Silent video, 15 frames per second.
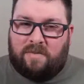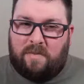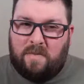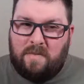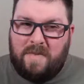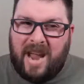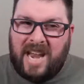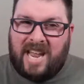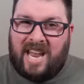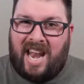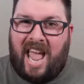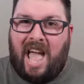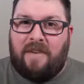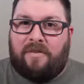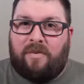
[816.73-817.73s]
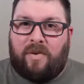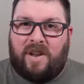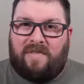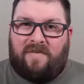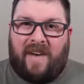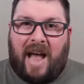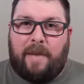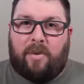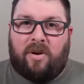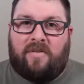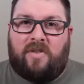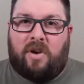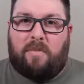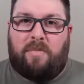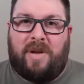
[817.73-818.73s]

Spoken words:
make it every fiber of your